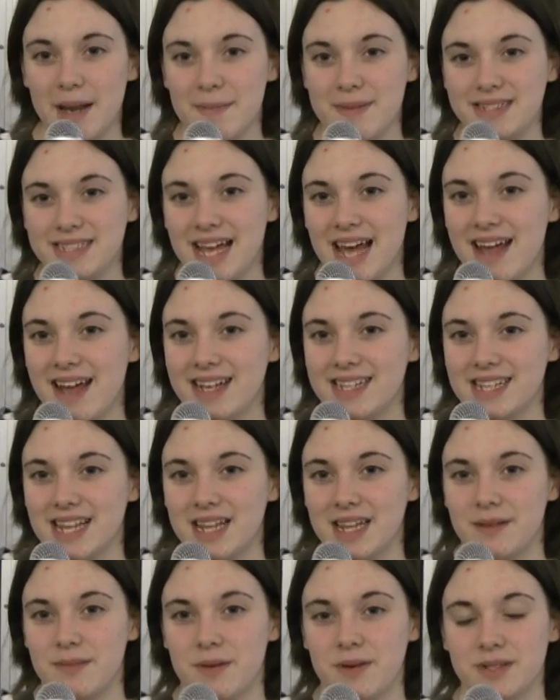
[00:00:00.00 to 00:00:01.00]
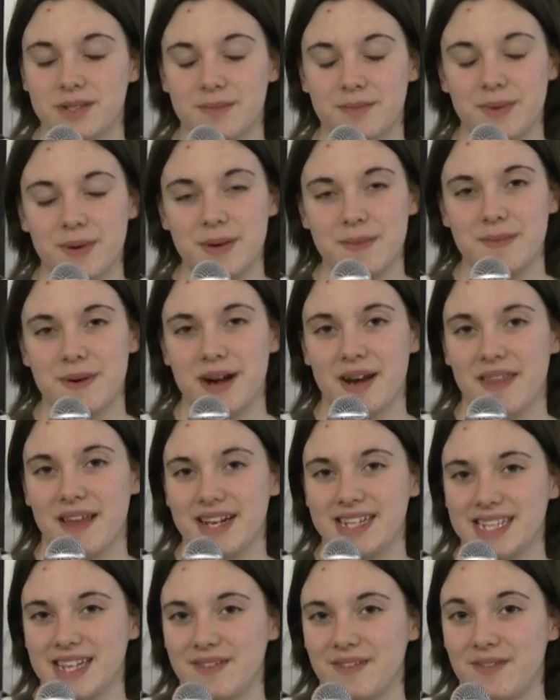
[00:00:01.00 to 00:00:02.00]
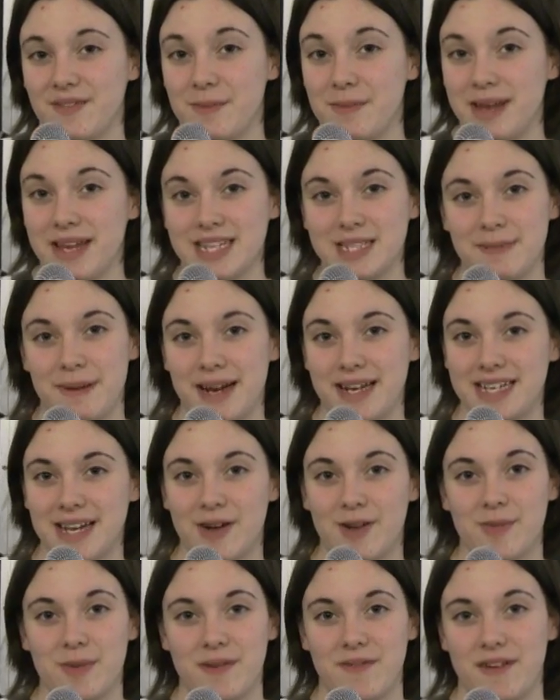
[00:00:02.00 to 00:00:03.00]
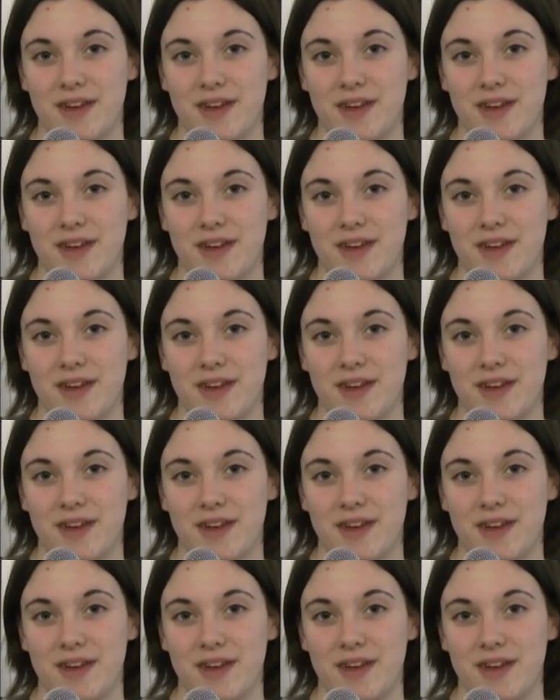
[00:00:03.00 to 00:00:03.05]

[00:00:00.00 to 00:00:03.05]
name is Alex, and the most important part of Thanksgiving for me is spending time with my